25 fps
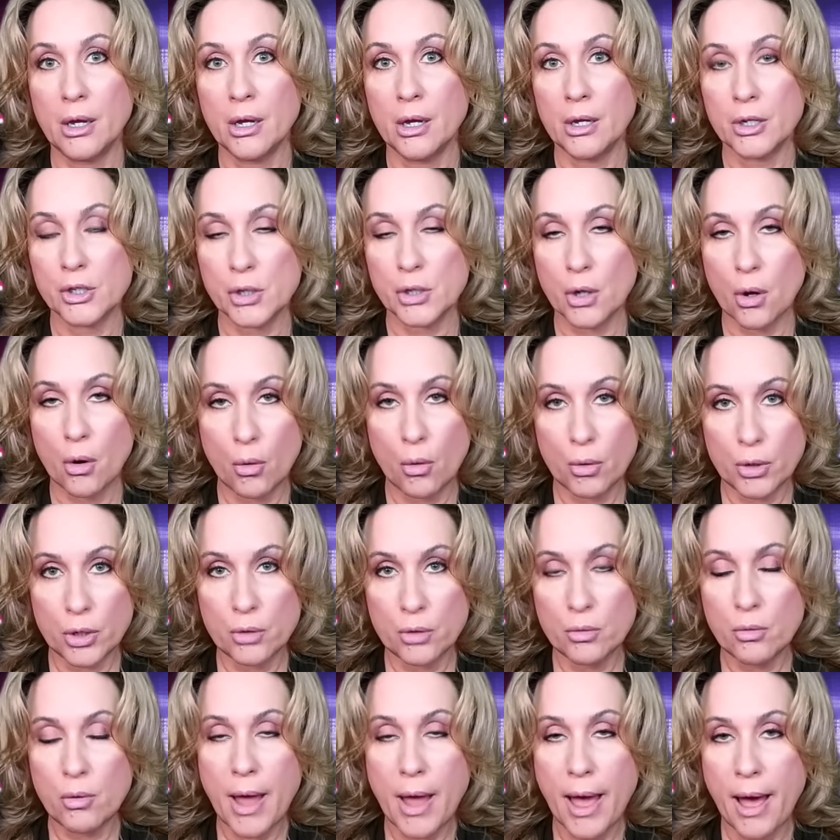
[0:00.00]
So
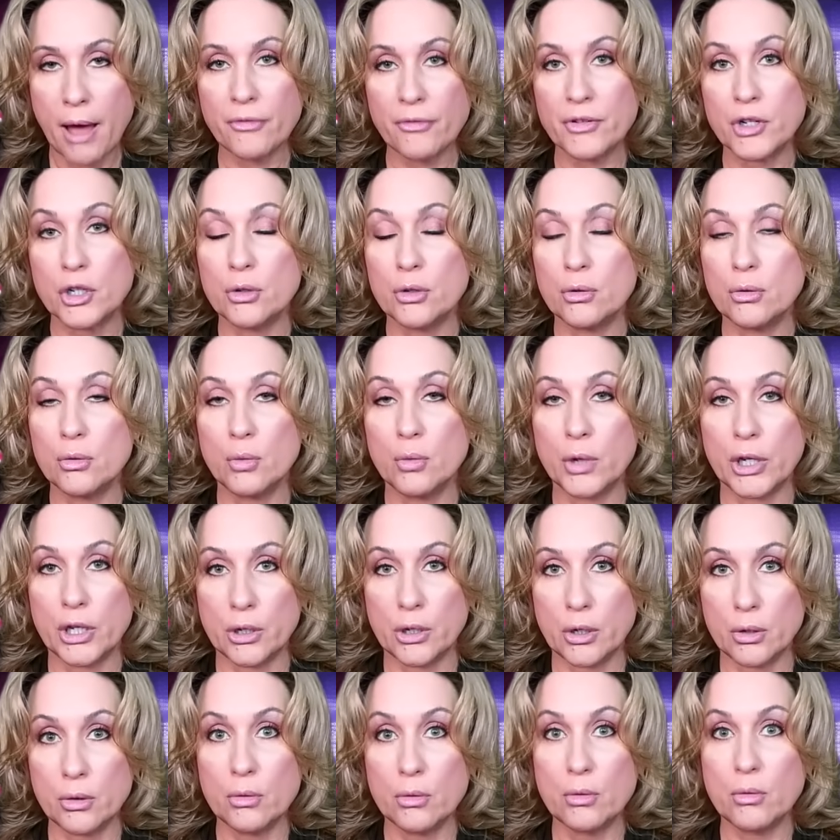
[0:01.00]
you have to, when
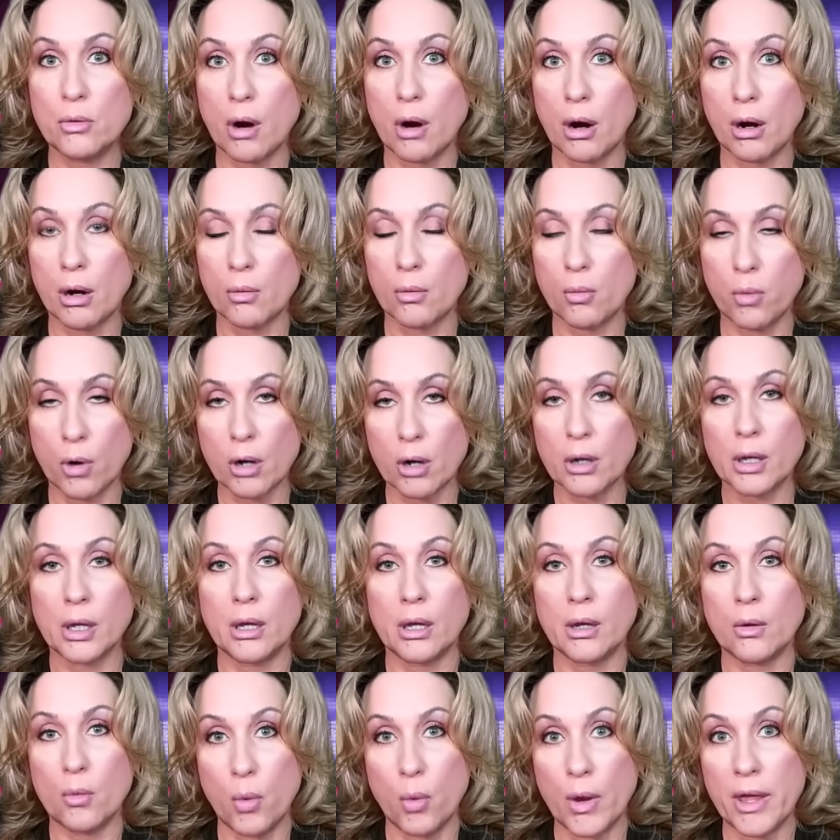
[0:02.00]
you are
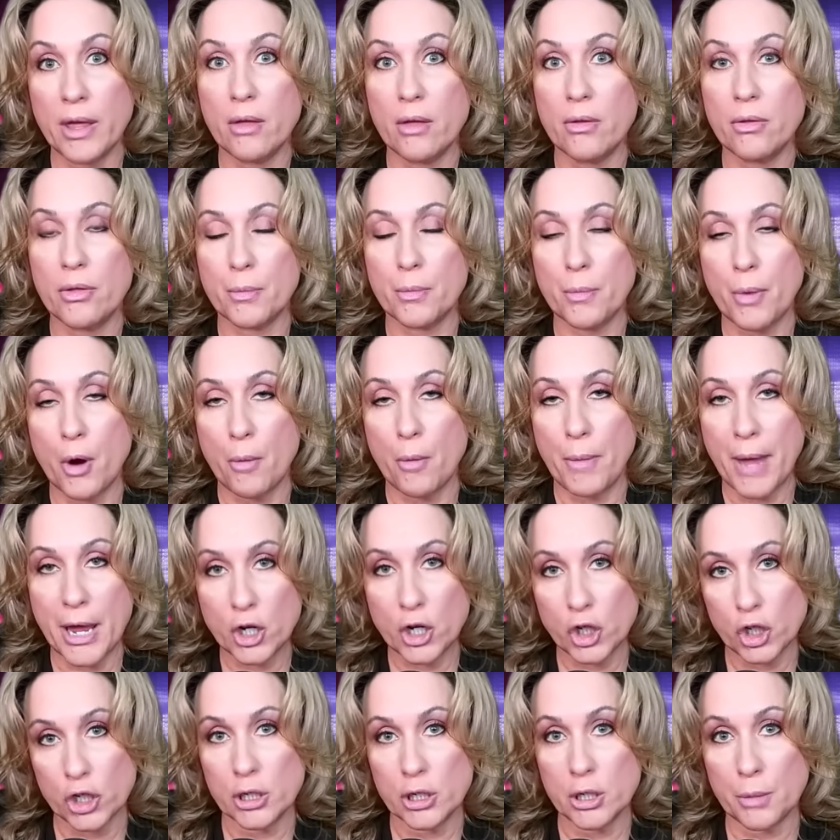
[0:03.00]
working with the
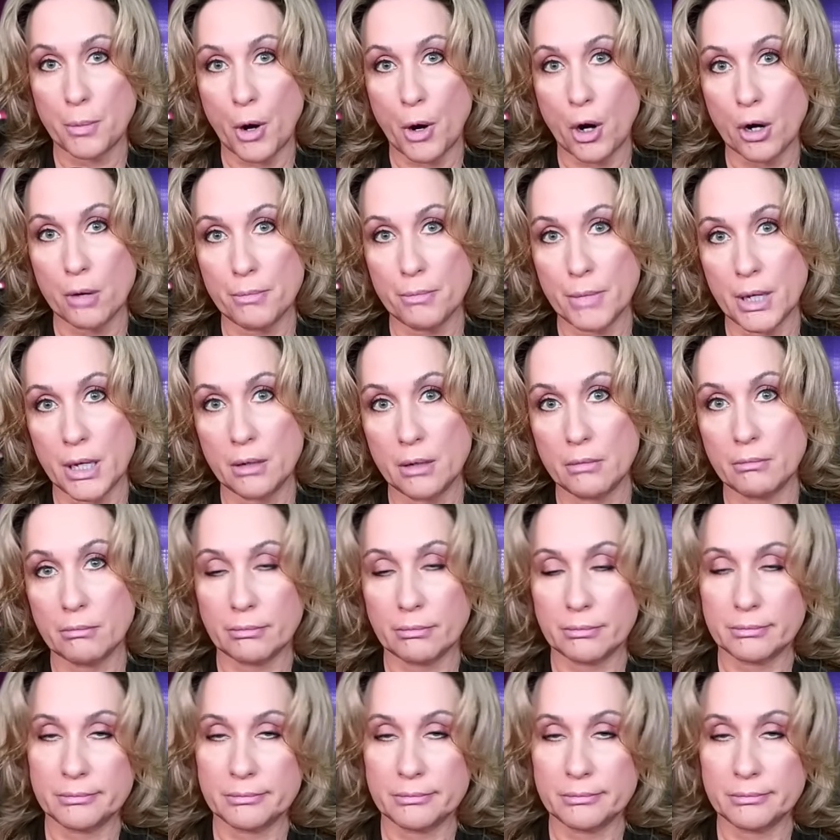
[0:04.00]
probation department,